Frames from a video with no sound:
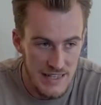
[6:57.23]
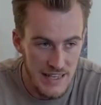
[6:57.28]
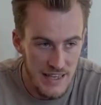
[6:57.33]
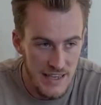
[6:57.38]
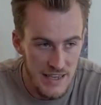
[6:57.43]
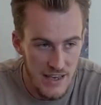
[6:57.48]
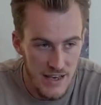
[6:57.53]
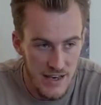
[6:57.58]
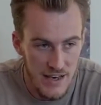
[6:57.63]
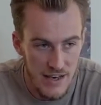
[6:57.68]

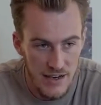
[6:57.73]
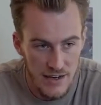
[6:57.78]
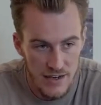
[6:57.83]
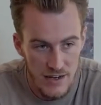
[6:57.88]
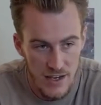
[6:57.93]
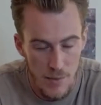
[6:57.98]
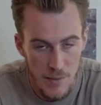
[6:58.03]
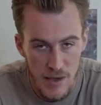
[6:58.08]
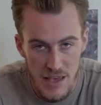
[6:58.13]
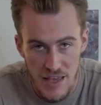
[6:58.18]
They
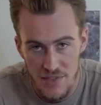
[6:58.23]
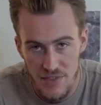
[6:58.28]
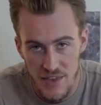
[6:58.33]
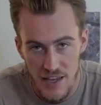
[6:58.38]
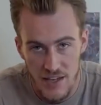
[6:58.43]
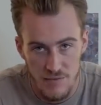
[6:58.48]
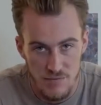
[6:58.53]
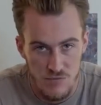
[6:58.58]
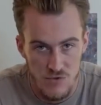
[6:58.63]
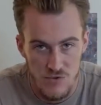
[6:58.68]
come in,
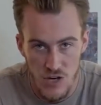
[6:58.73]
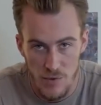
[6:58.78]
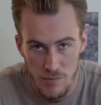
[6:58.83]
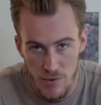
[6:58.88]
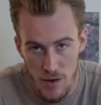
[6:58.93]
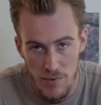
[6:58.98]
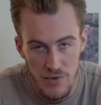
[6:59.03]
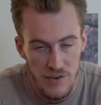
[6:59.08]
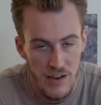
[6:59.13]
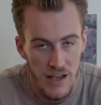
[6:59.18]
they jump
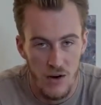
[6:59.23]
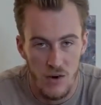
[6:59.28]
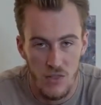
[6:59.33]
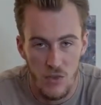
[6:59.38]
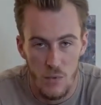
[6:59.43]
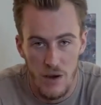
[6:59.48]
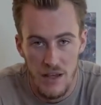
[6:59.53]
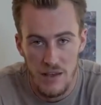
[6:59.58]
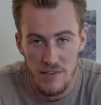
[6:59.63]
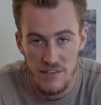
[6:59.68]
up and down on
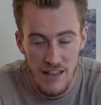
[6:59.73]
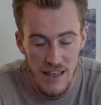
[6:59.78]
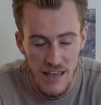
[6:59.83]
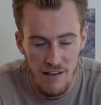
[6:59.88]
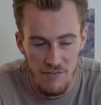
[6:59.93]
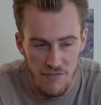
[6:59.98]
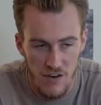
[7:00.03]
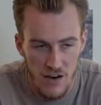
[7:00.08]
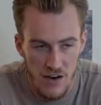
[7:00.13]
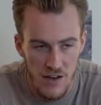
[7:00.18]
the waves, they
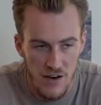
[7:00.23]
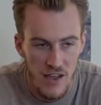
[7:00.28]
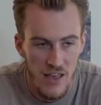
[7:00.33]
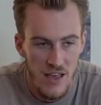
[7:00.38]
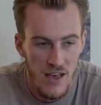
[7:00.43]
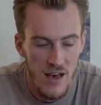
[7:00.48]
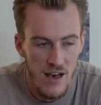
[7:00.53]
have fun,